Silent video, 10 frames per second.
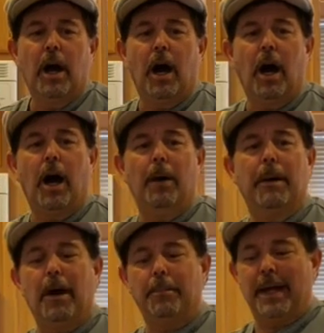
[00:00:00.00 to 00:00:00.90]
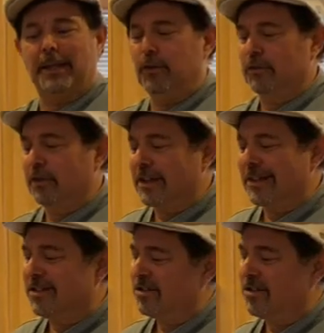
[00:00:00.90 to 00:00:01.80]
Our menu is going to
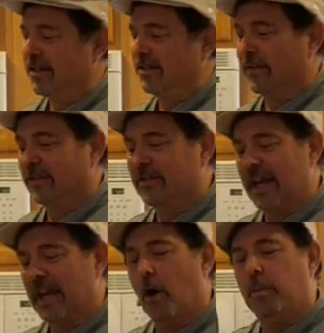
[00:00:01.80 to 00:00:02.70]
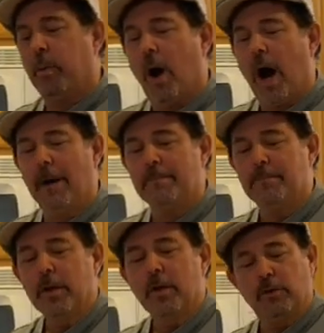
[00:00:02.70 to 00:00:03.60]
consist of steak au poivre,
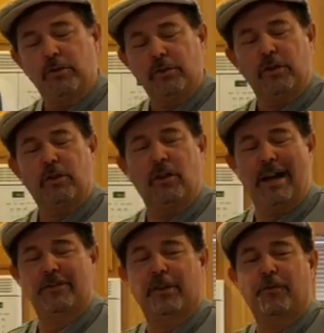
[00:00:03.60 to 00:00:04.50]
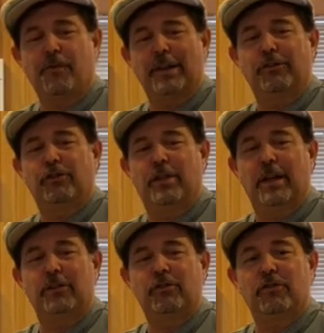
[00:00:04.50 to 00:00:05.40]
which is a classic French
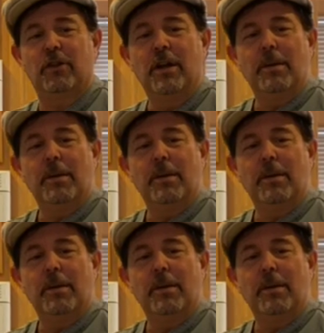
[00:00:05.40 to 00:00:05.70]
dish.